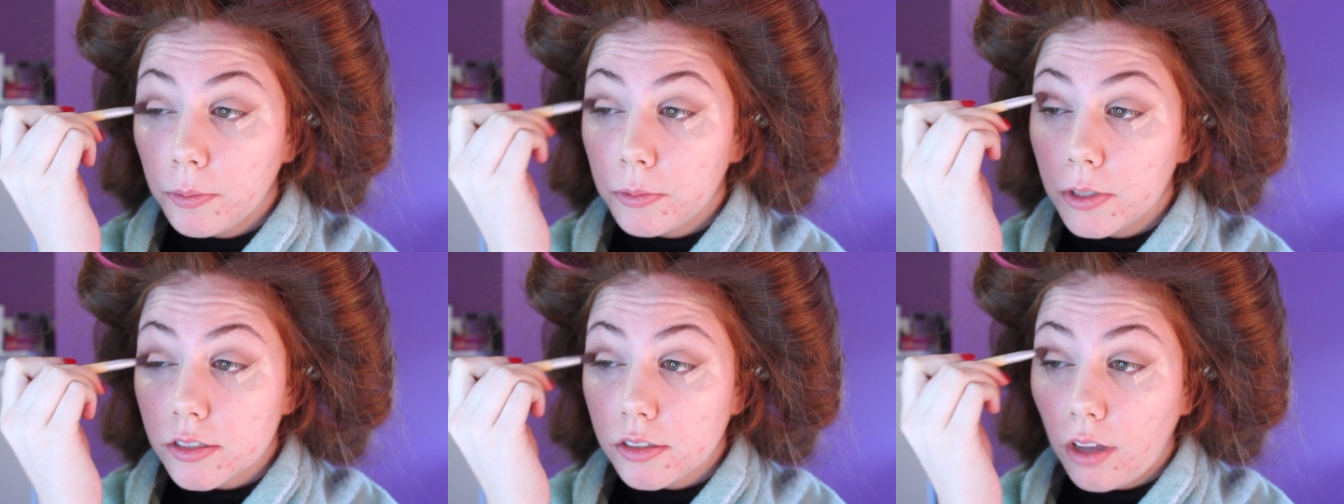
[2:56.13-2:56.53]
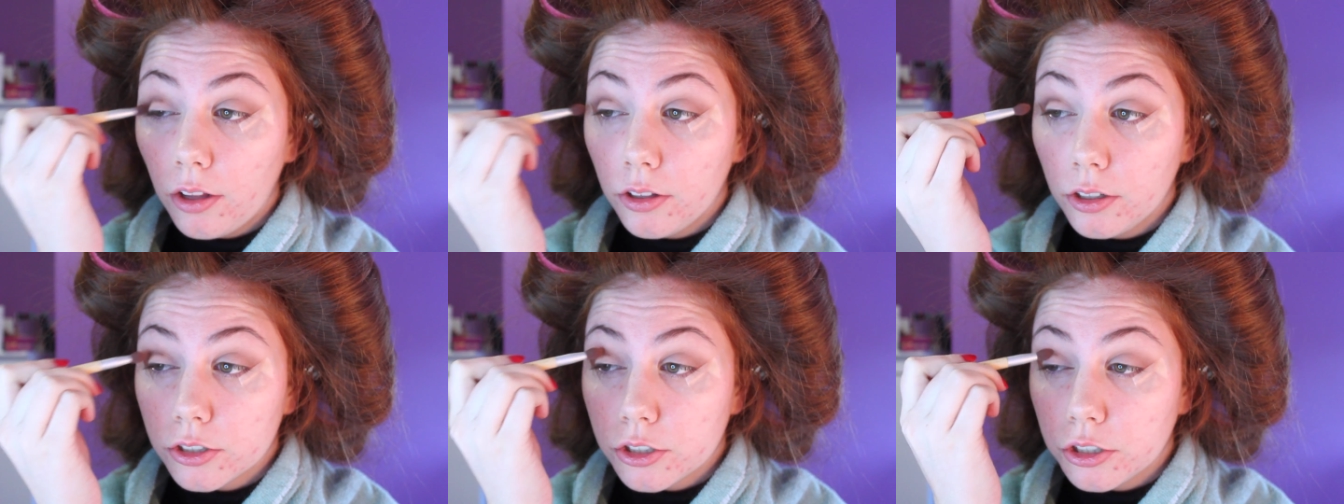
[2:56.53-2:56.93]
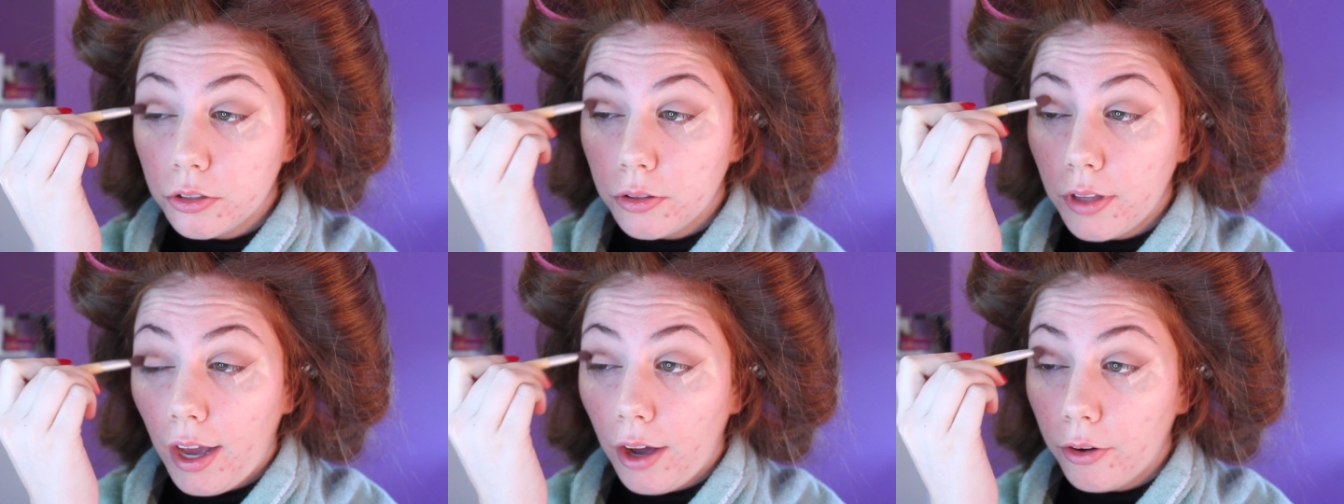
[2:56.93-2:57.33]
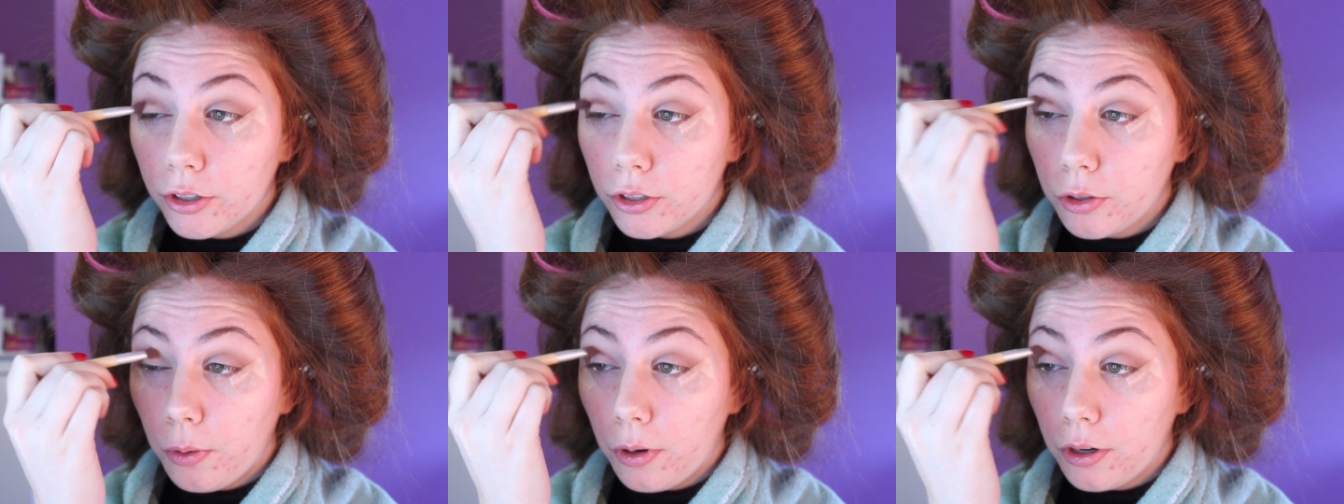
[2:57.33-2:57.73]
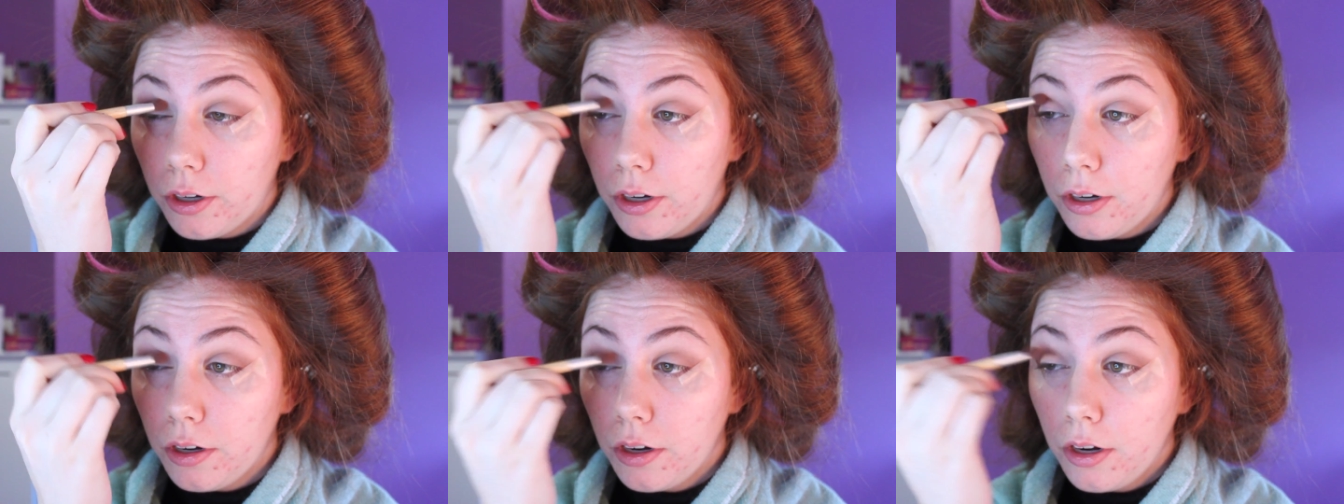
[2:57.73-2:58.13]
this color to the outer
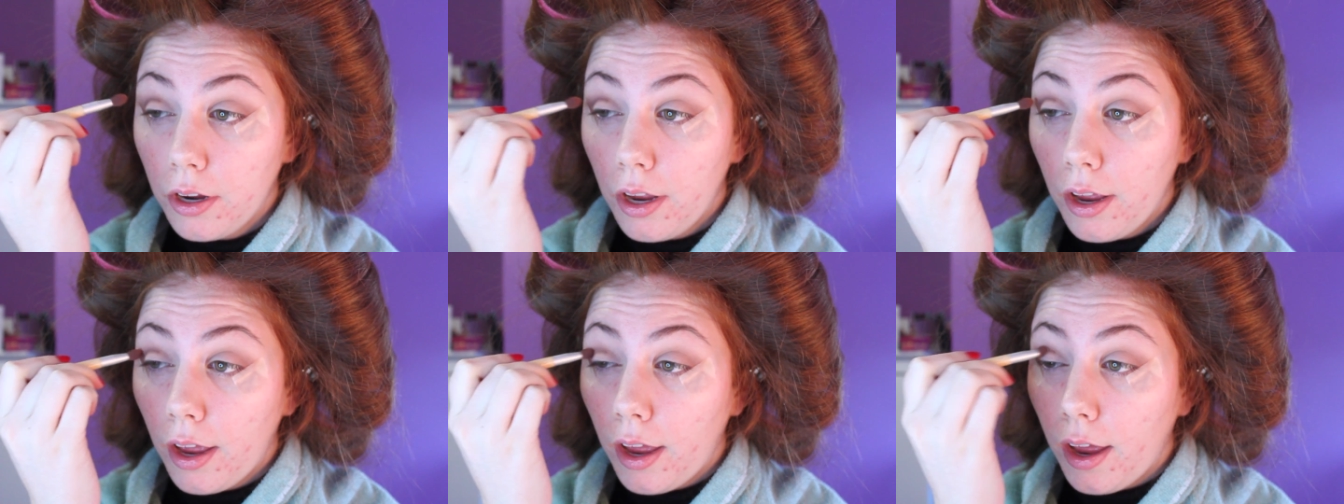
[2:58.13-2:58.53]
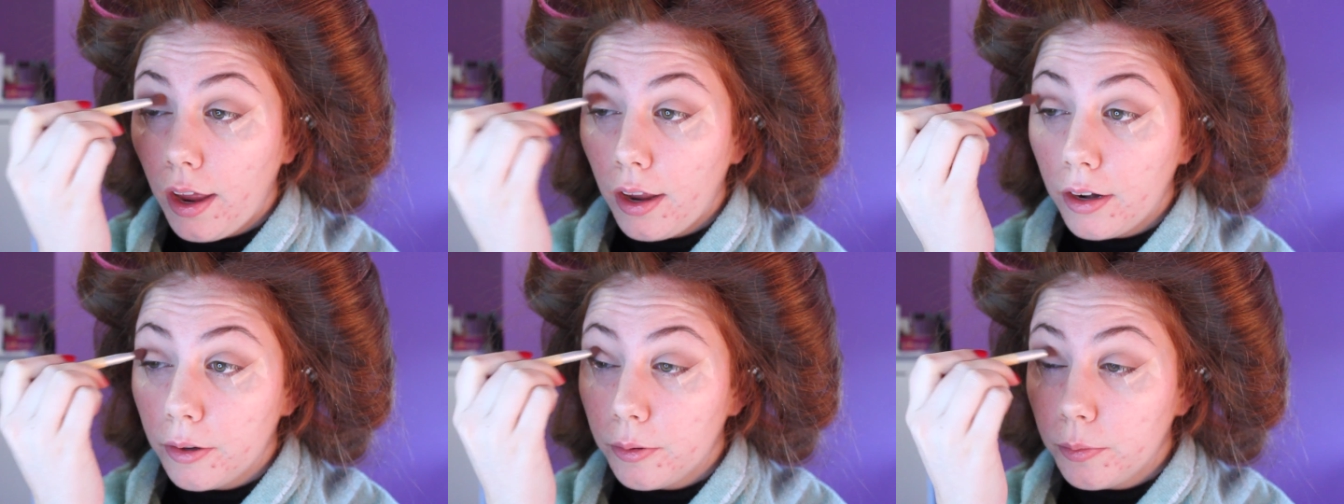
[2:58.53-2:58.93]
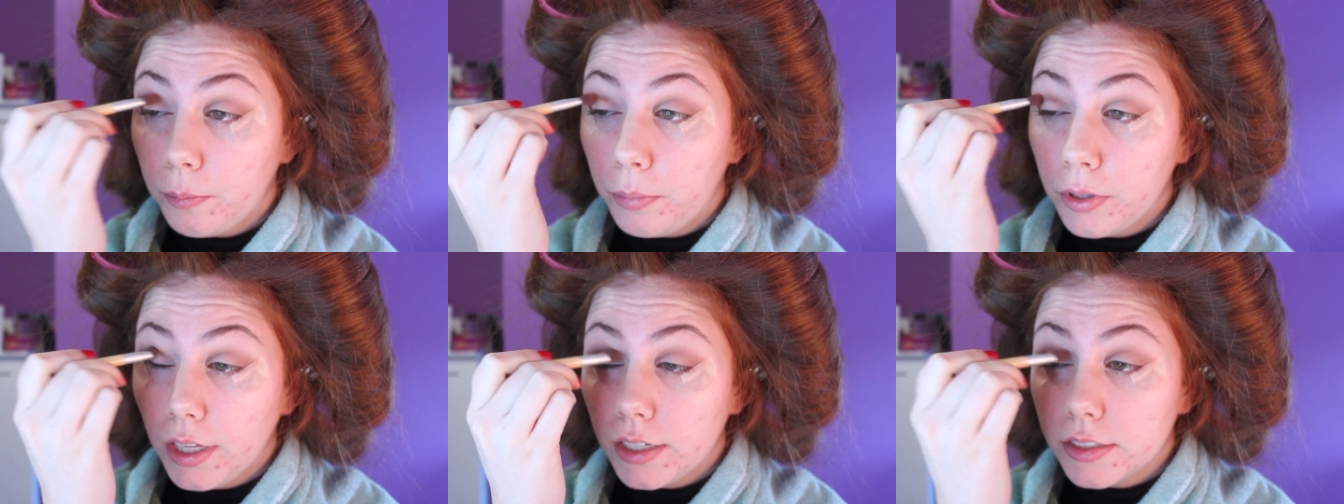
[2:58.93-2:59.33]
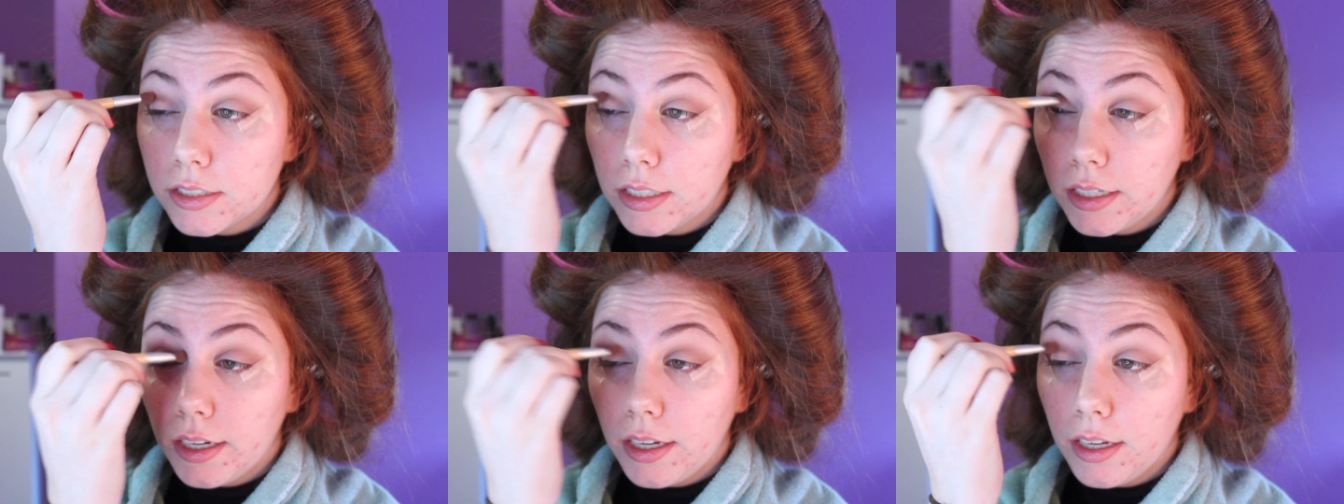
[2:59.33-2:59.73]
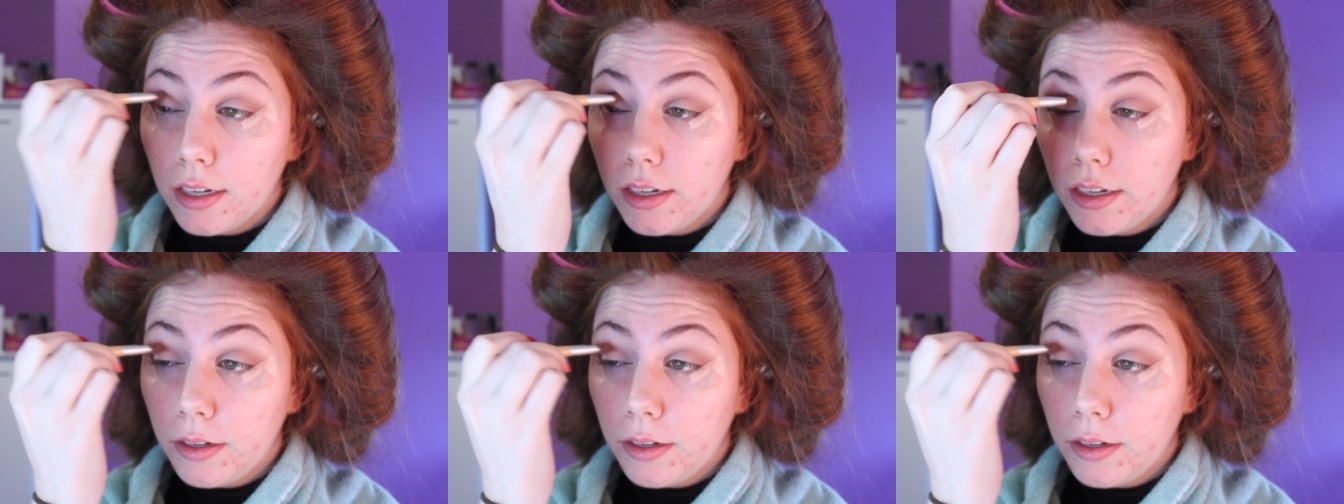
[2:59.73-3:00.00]
corner and blending it,